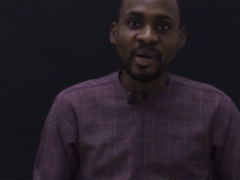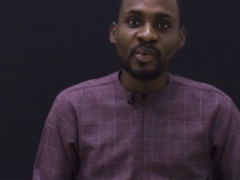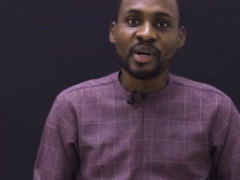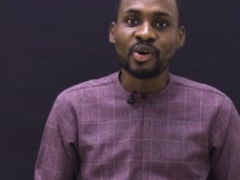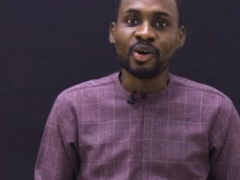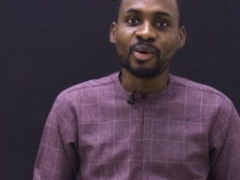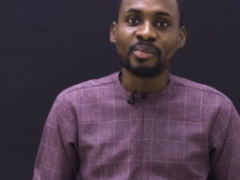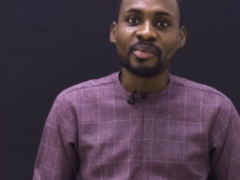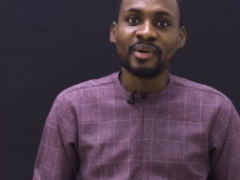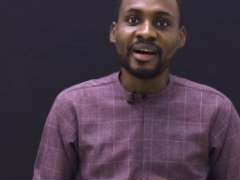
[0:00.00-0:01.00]
I wake up,
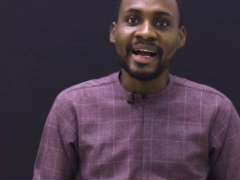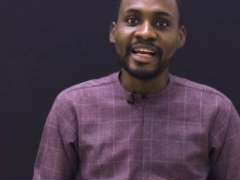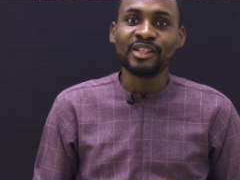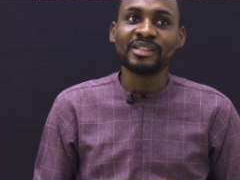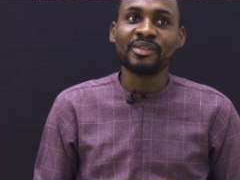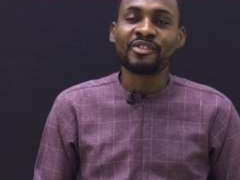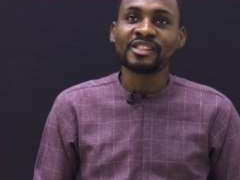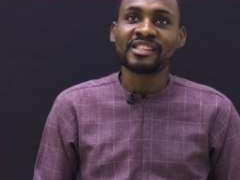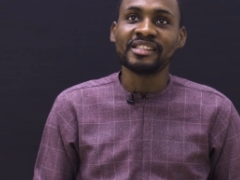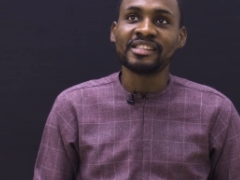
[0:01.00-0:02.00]
I know the
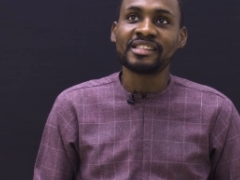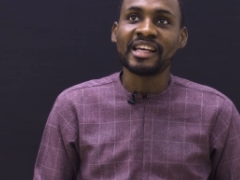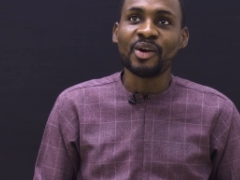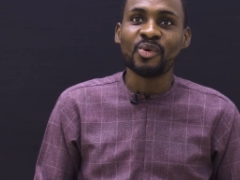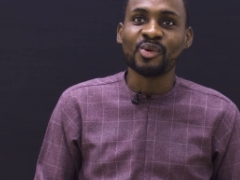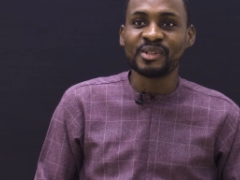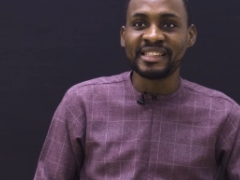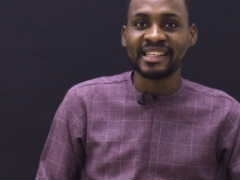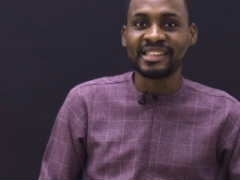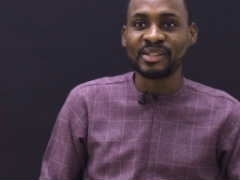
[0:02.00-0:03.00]
first thing is Taiwo
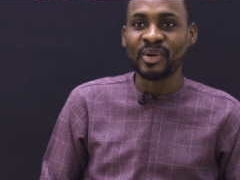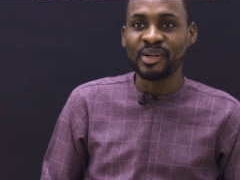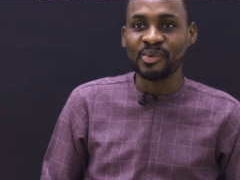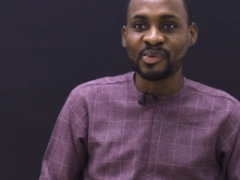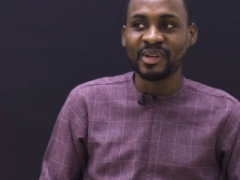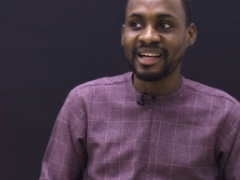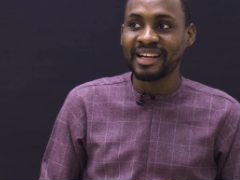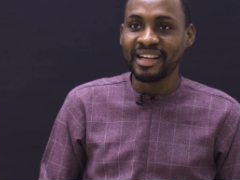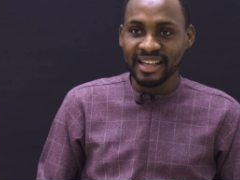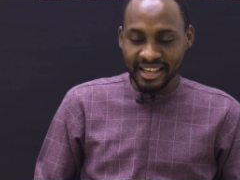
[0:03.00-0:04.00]
Onjetiwa Nukula.
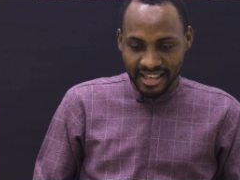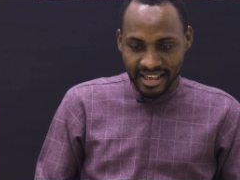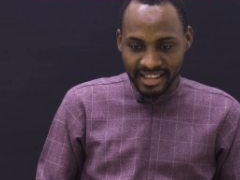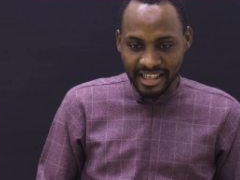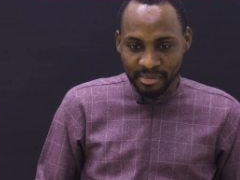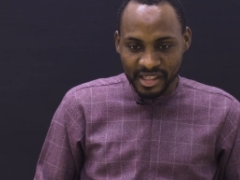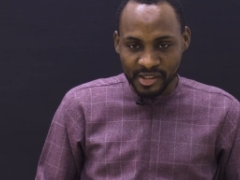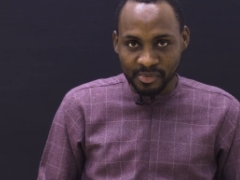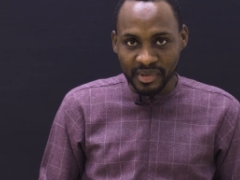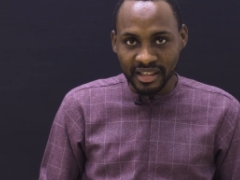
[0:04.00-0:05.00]
And that
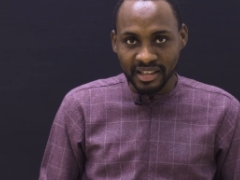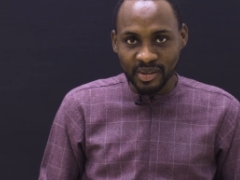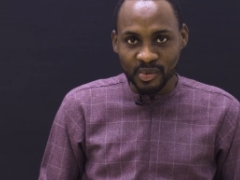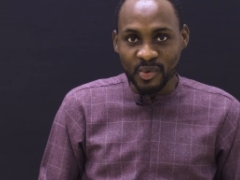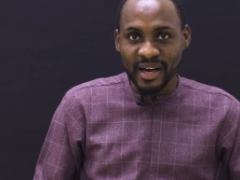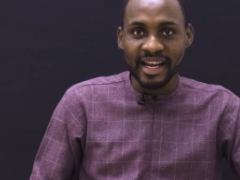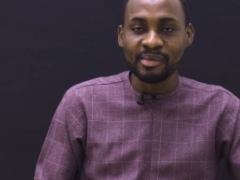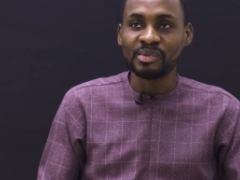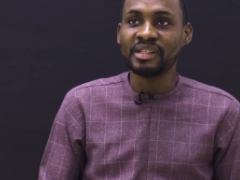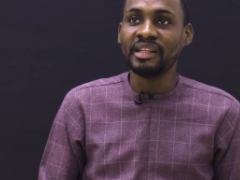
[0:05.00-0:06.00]
makes me who I
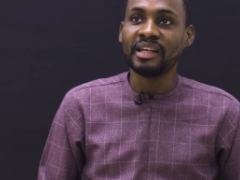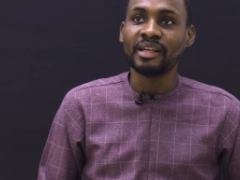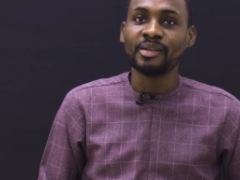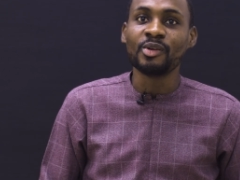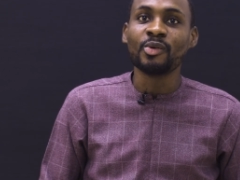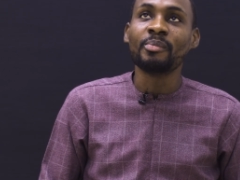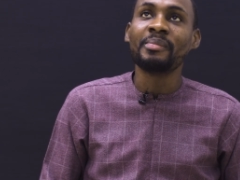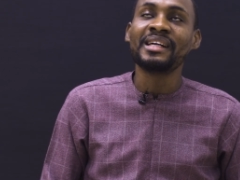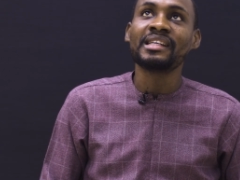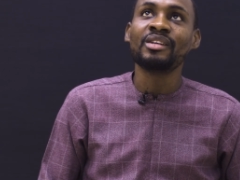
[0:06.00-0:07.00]
am today. No,
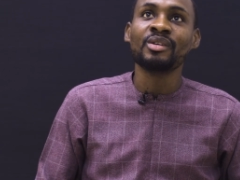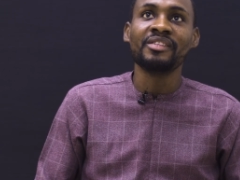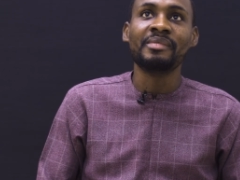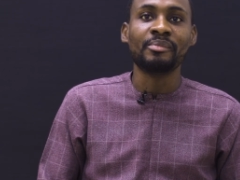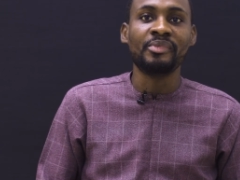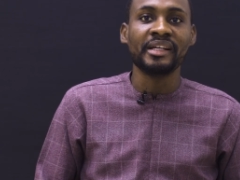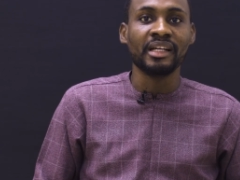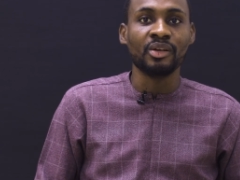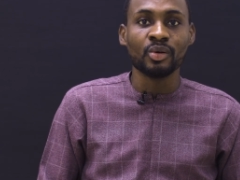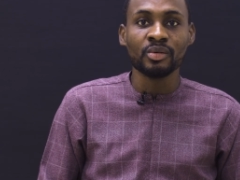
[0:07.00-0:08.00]
man shall not live by
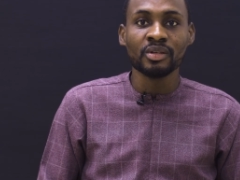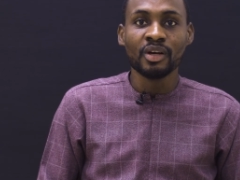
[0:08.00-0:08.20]
bread alone,